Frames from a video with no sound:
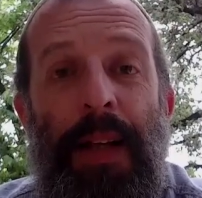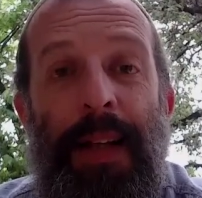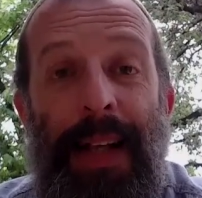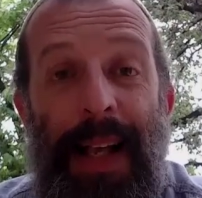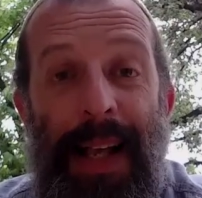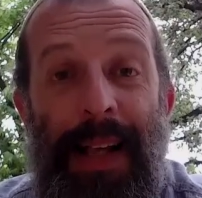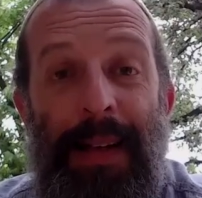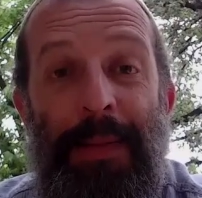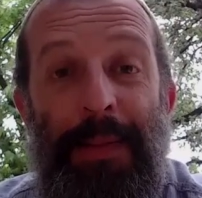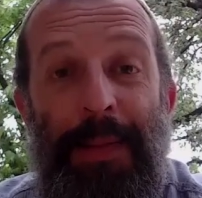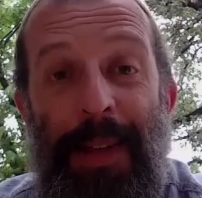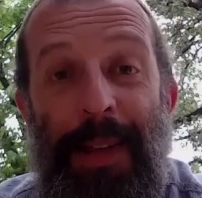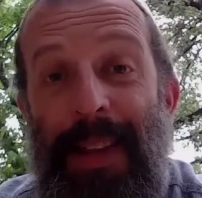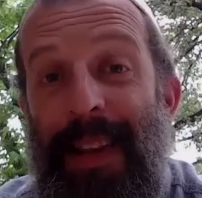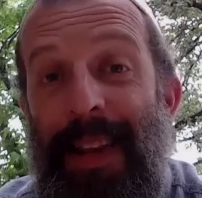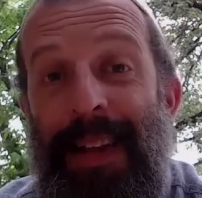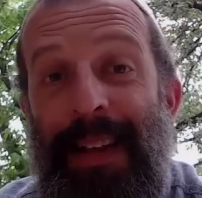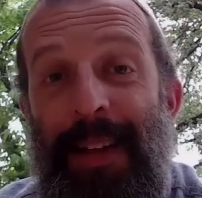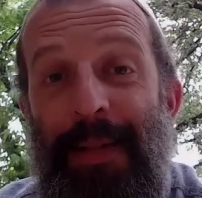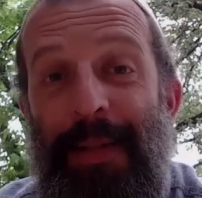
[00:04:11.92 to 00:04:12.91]
came to the
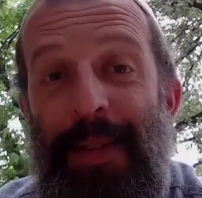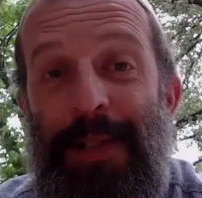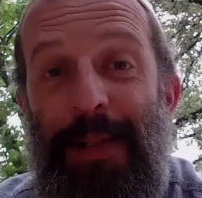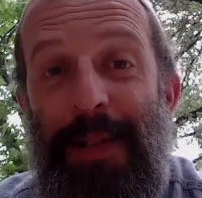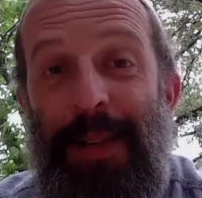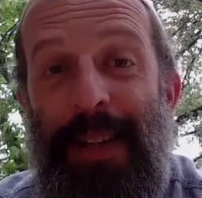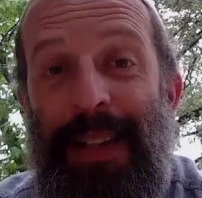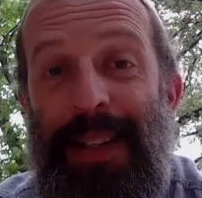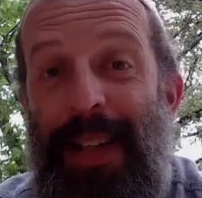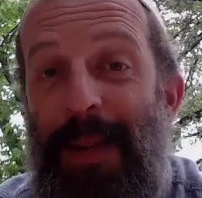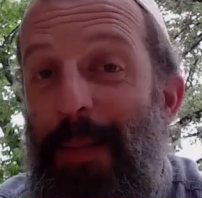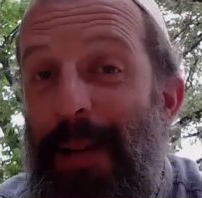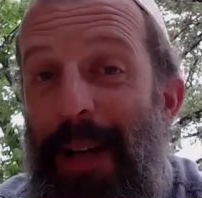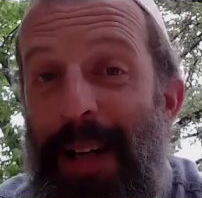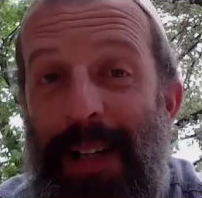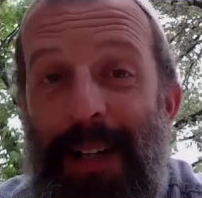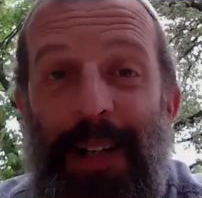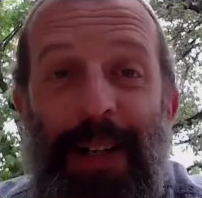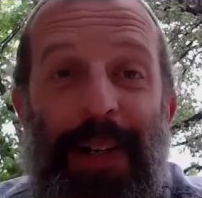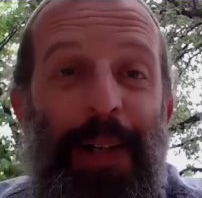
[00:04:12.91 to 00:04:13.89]
land of Israel. They said, we're
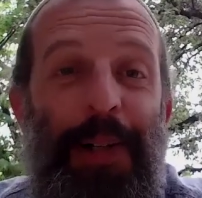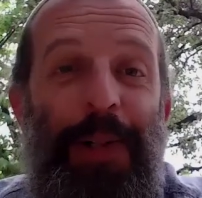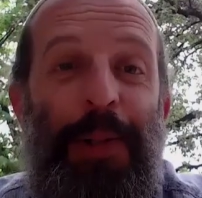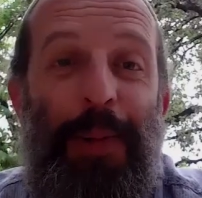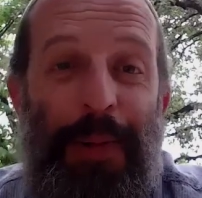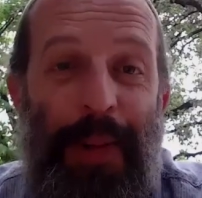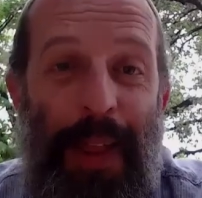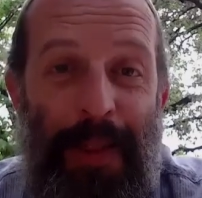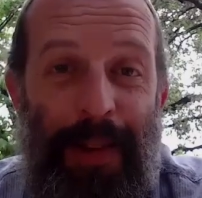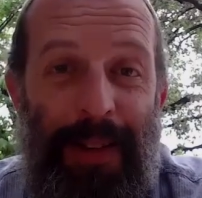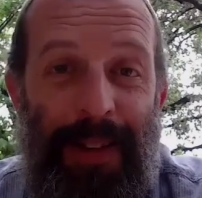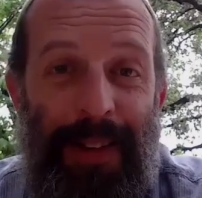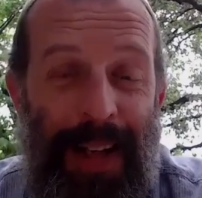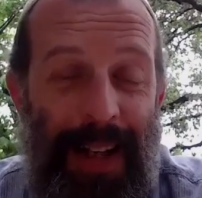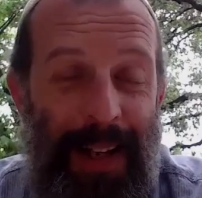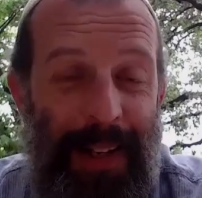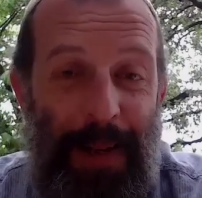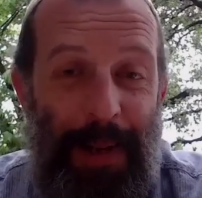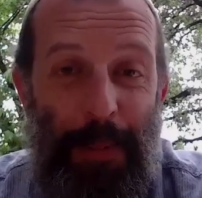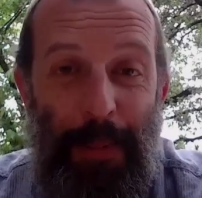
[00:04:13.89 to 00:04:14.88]
not going to go to another
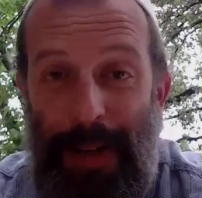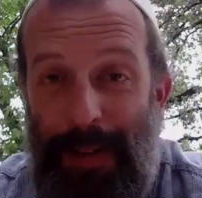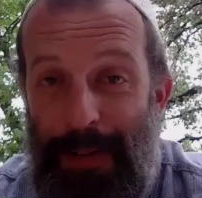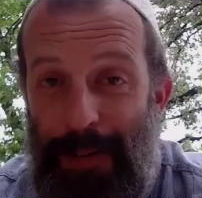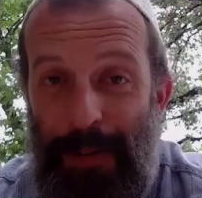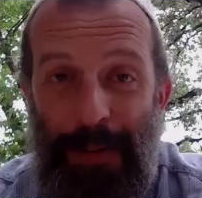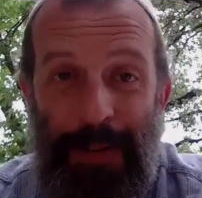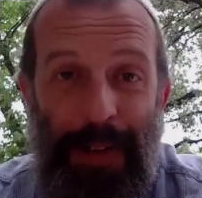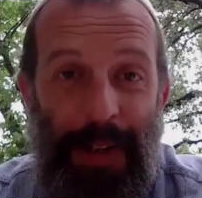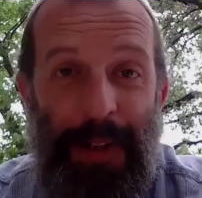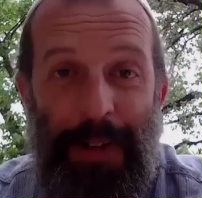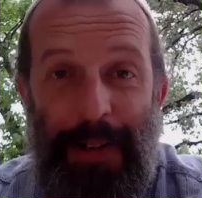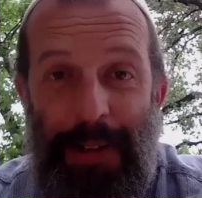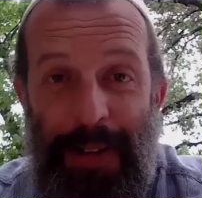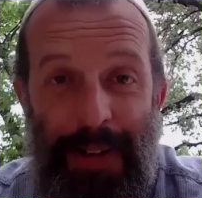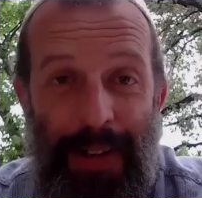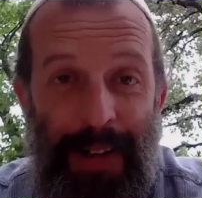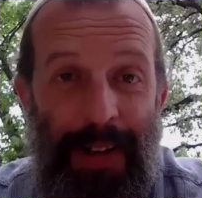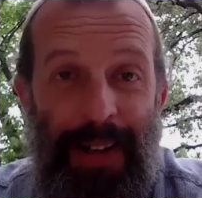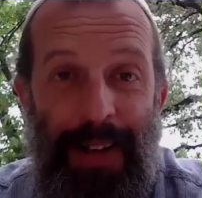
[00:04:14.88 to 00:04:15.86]
land and wait for another
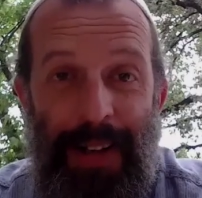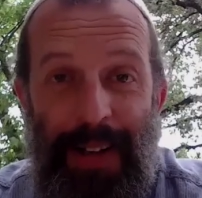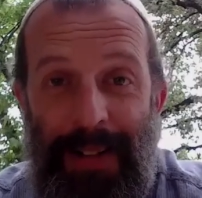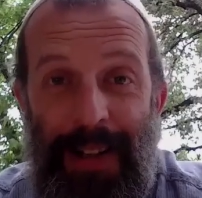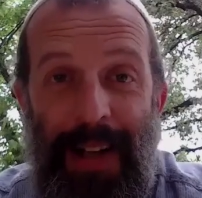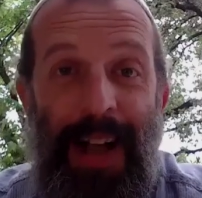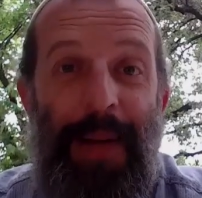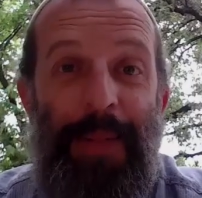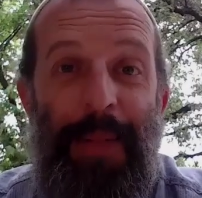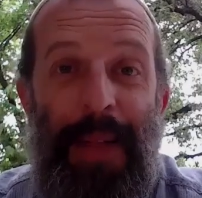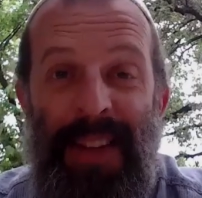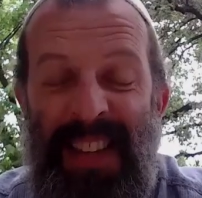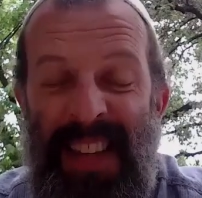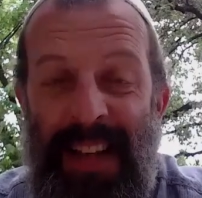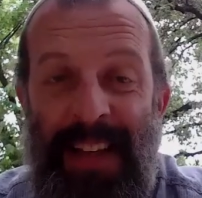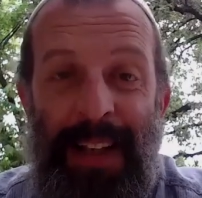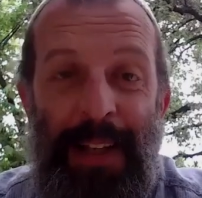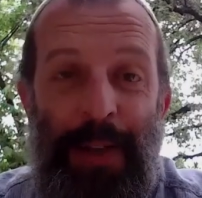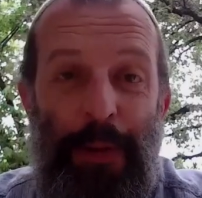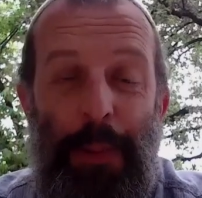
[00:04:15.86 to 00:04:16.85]
time that
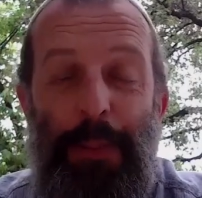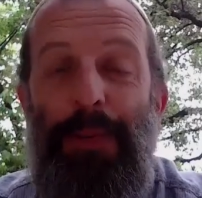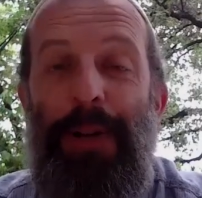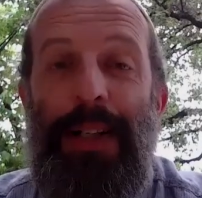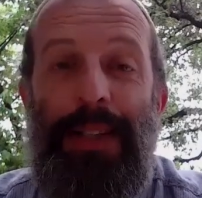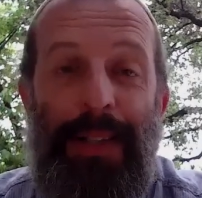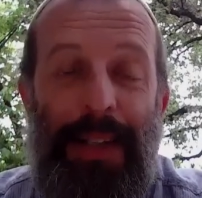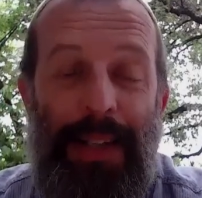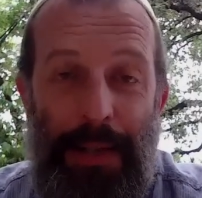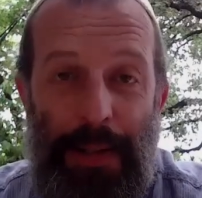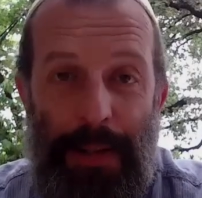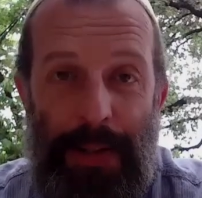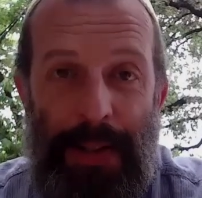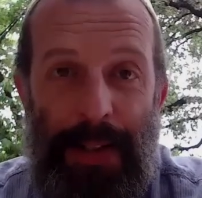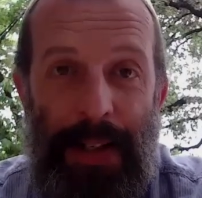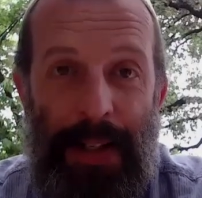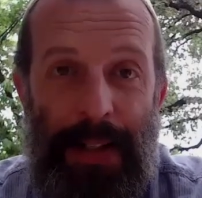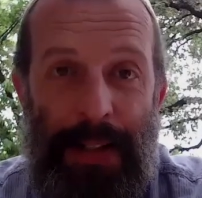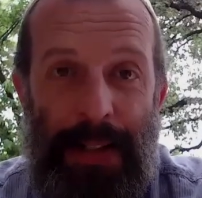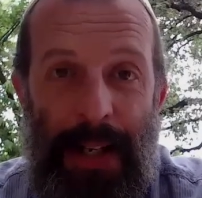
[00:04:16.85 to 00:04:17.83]
they either oppress us or
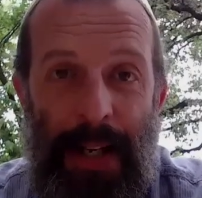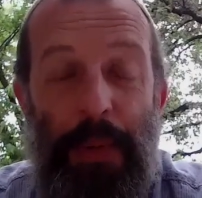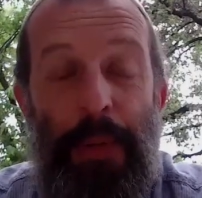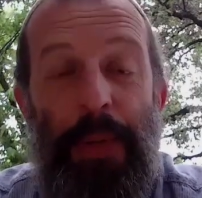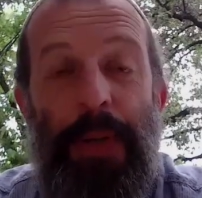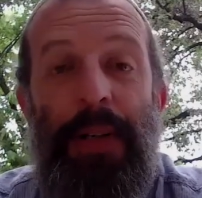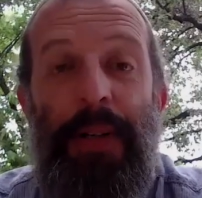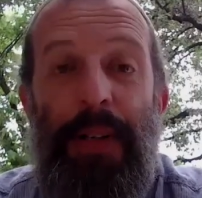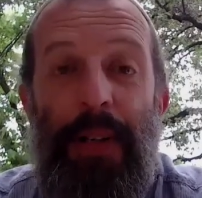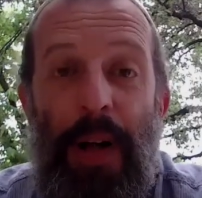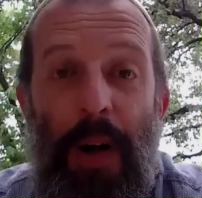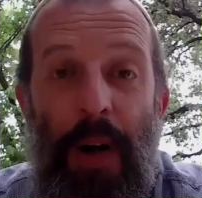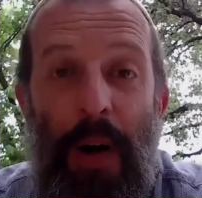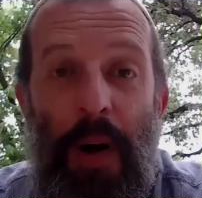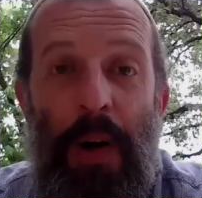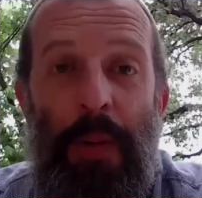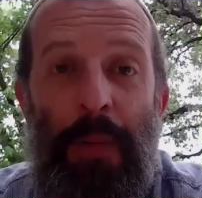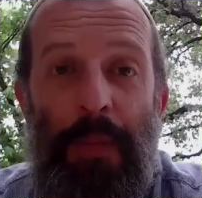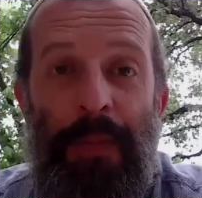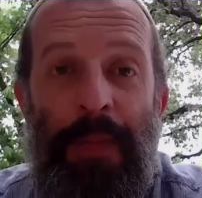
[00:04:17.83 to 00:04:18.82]
kick us out. We're going to go
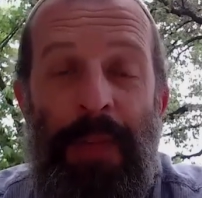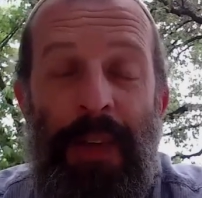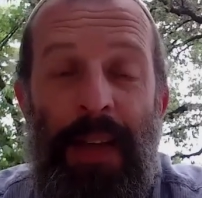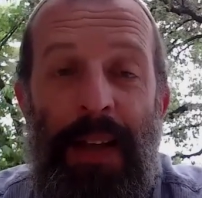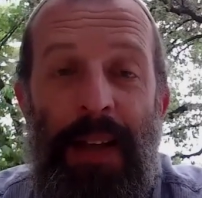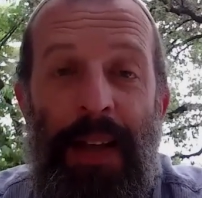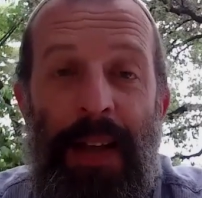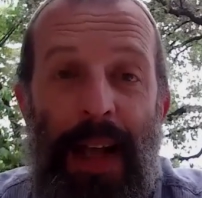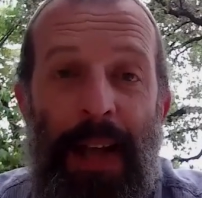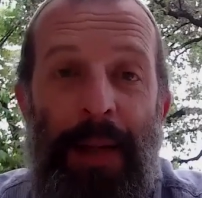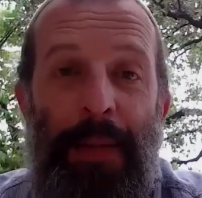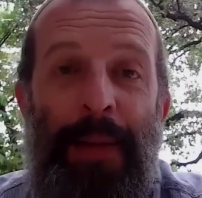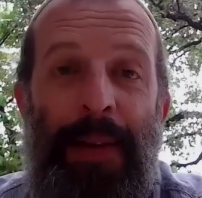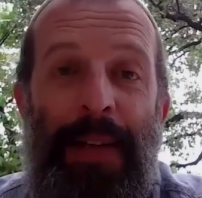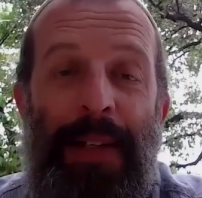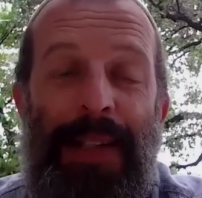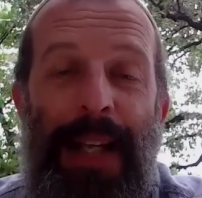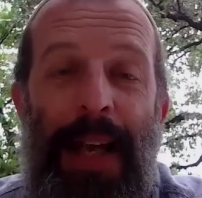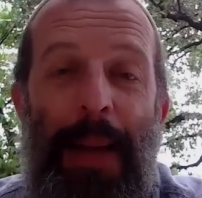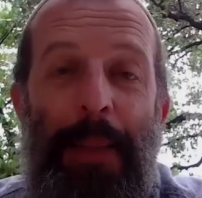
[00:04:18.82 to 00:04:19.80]
home and
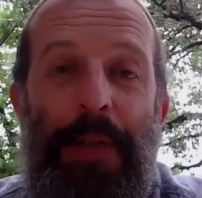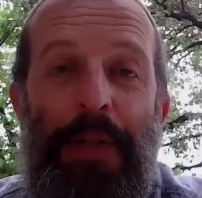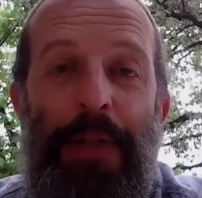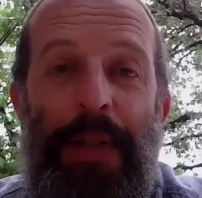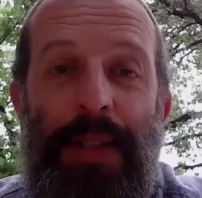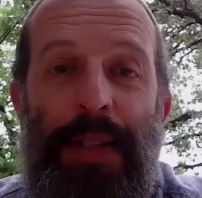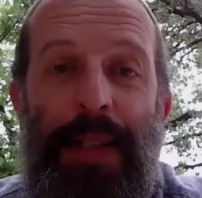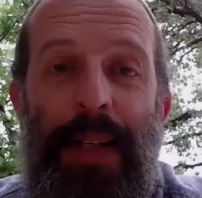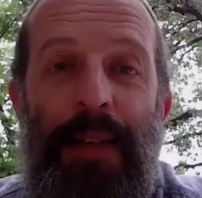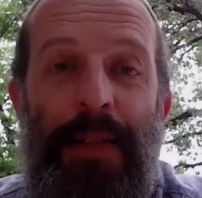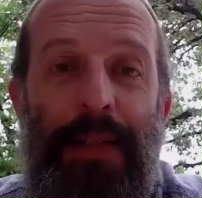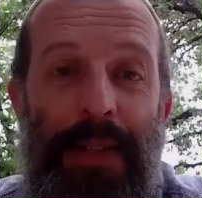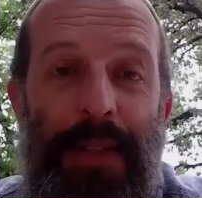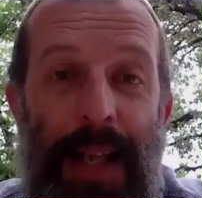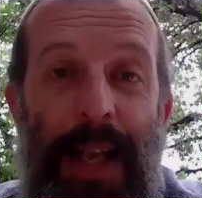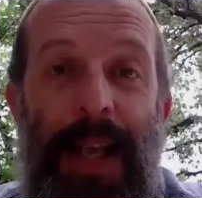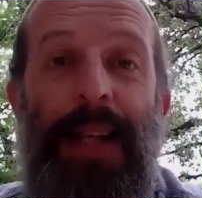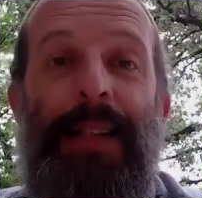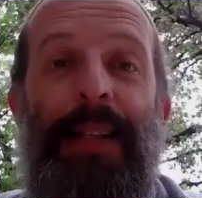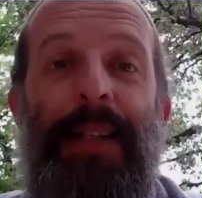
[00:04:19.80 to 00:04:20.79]
reestablish ourselves
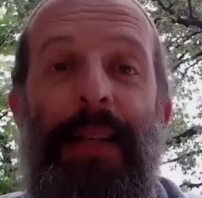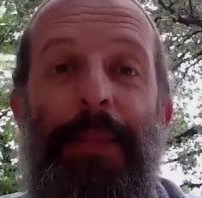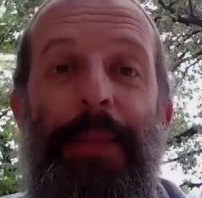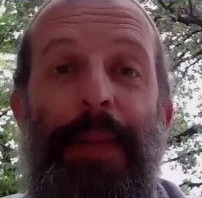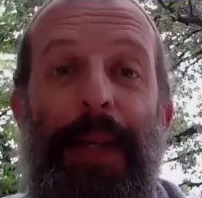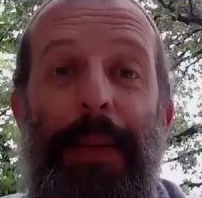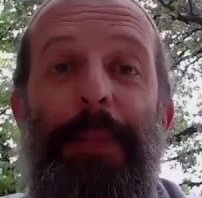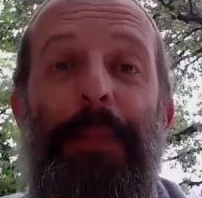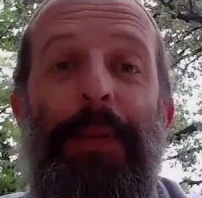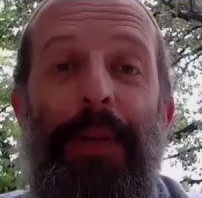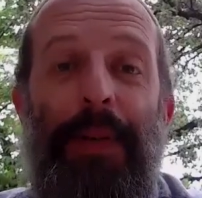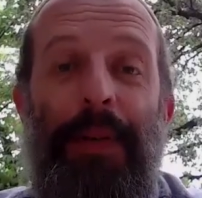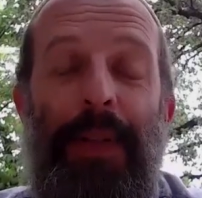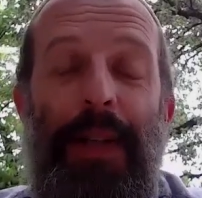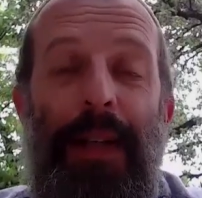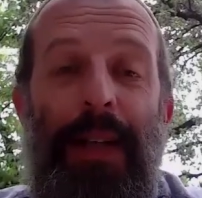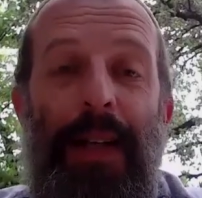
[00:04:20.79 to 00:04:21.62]
as a people